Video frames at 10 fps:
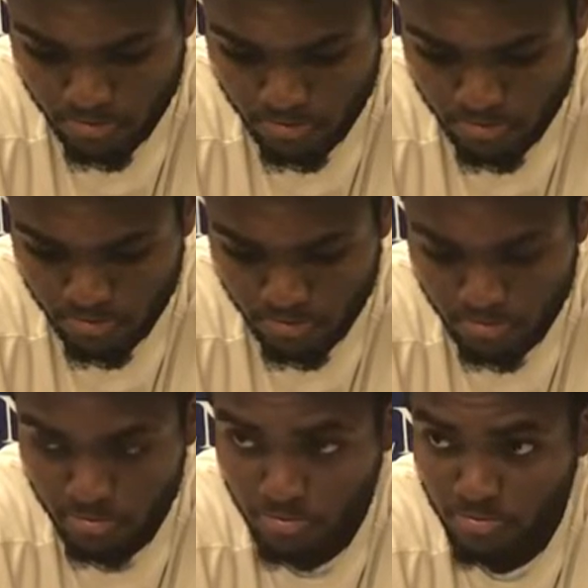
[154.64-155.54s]

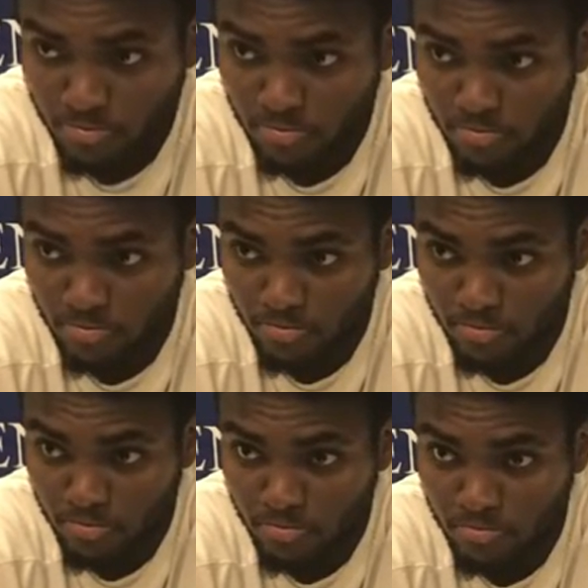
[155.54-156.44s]

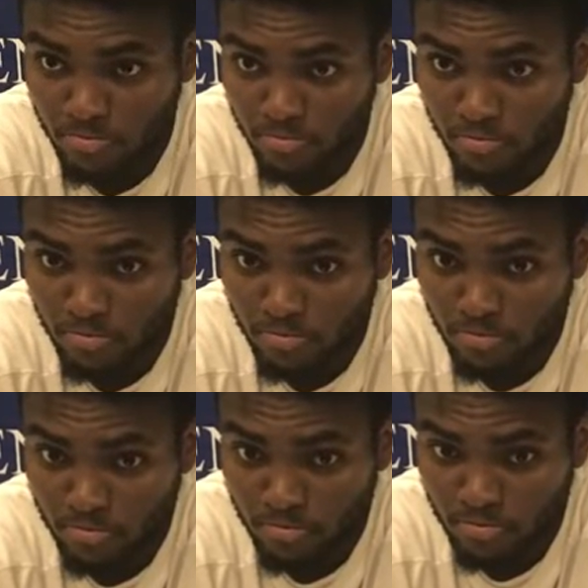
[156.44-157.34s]

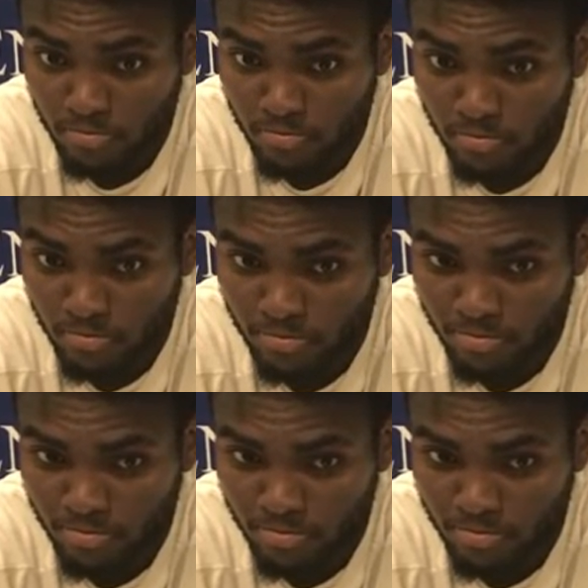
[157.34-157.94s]
This person isn't speaking.